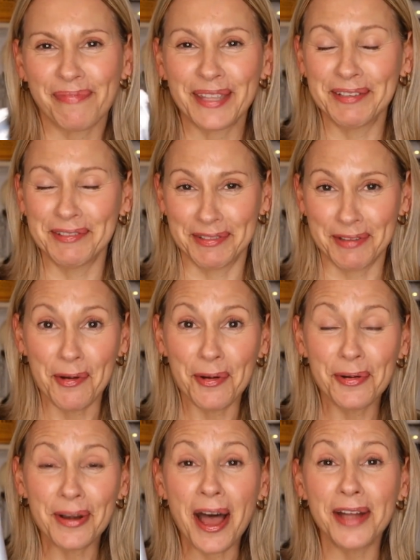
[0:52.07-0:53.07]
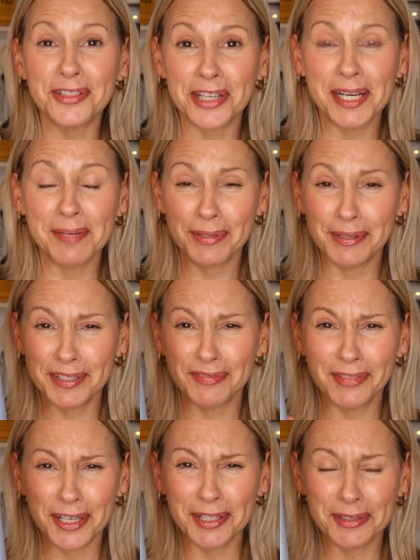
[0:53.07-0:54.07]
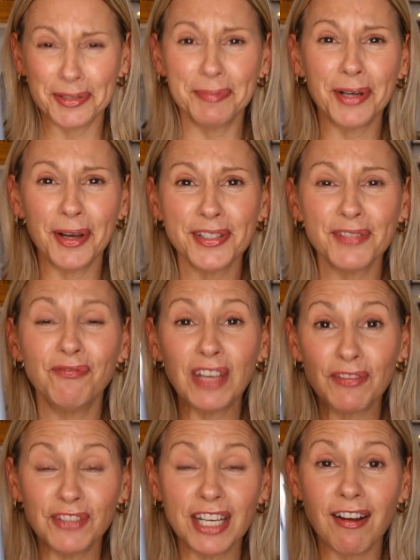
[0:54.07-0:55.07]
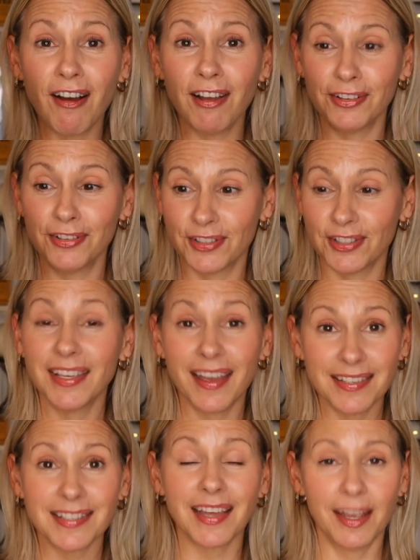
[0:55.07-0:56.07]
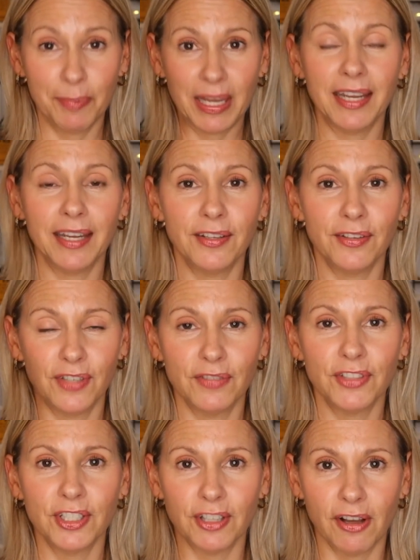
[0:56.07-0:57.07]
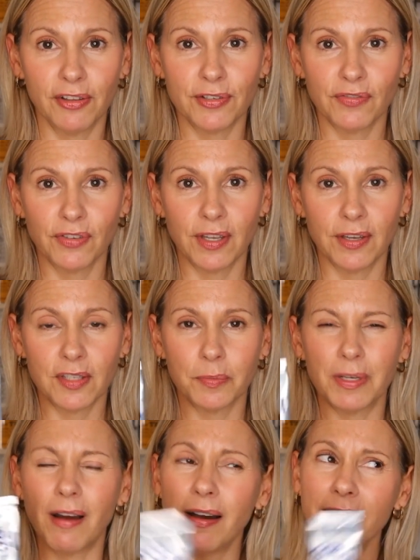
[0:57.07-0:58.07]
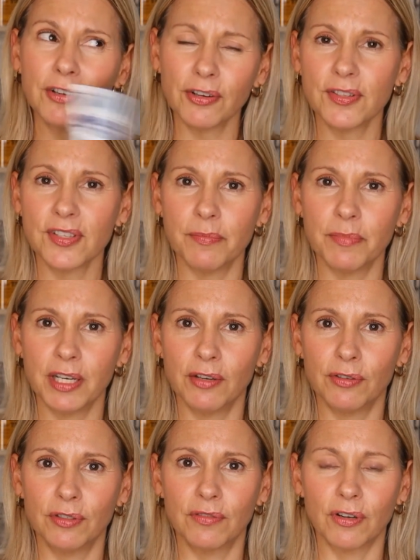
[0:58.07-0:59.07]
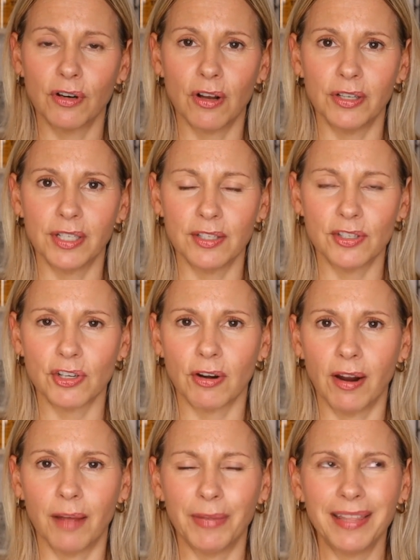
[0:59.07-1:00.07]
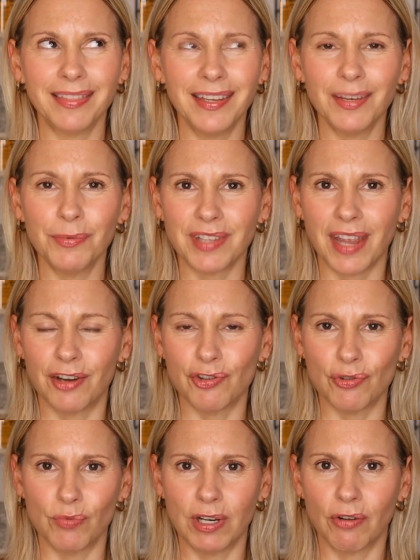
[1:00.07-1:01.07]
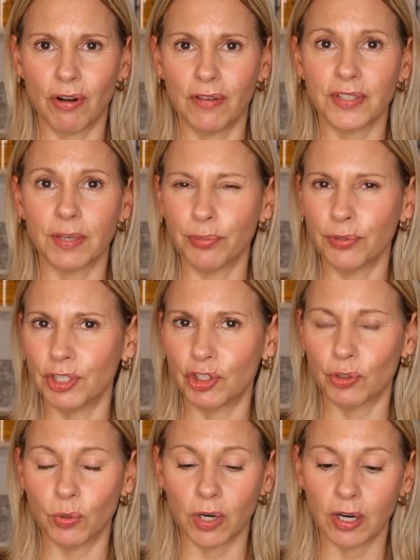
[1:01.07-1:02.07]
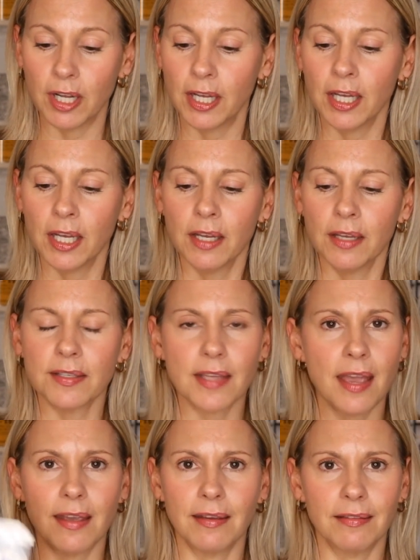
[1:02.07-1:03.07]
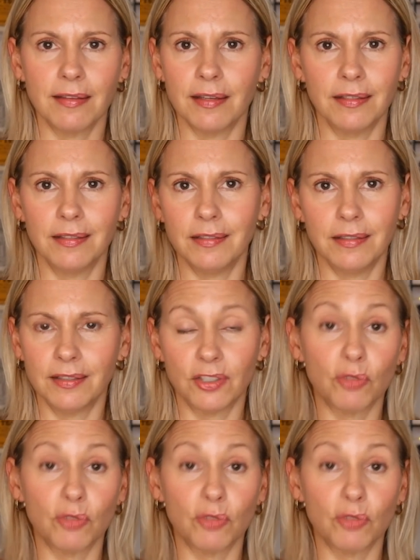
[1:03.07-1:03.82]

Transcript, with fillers: it's so not cheap. This fucking tube cost $50. Yes, I paid $50 for this. Now, I've heard somebody over on Instagram, I think it was Andrew Wheatcroft, I'm pretty sure, saying that this is